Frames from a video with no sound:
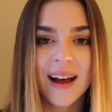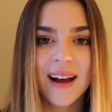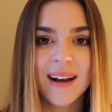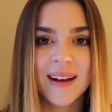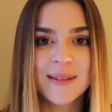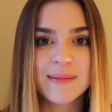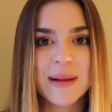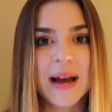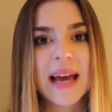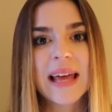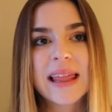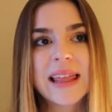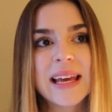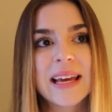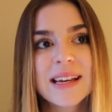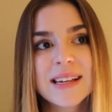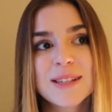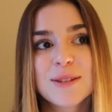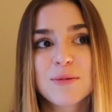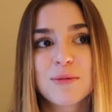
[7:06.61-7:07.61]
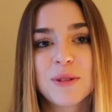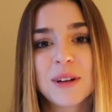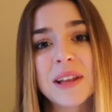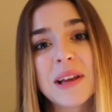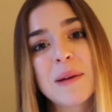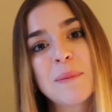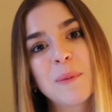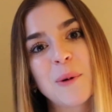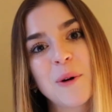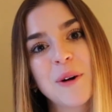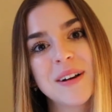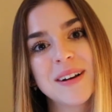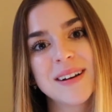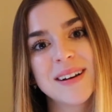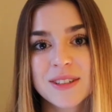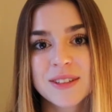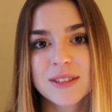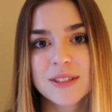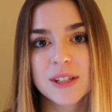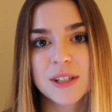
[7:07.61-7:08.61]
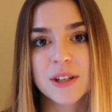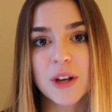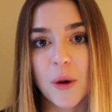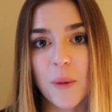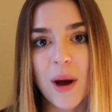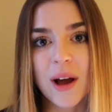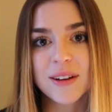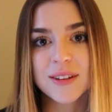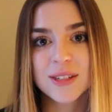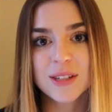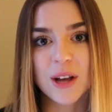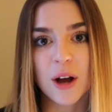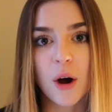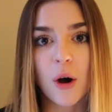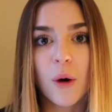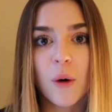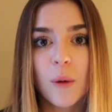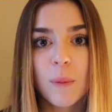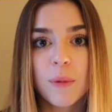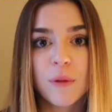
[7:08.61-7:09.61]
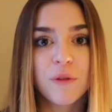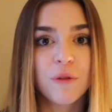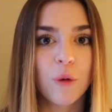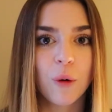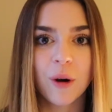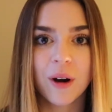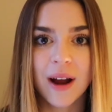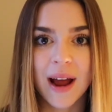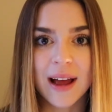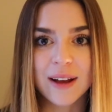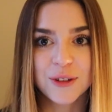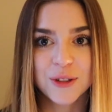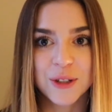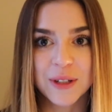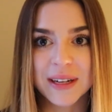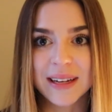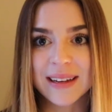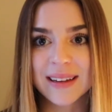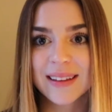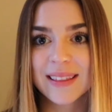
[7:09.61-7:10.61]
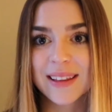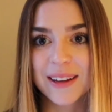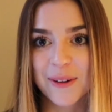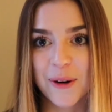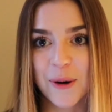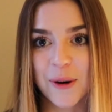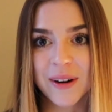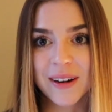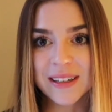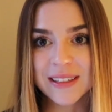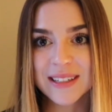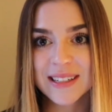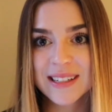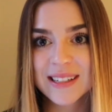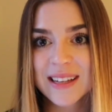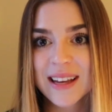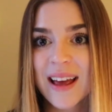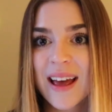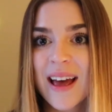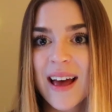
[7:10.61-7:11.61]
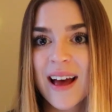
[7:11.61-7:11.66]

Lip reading: I think it's really important to know how to sew before entering the course.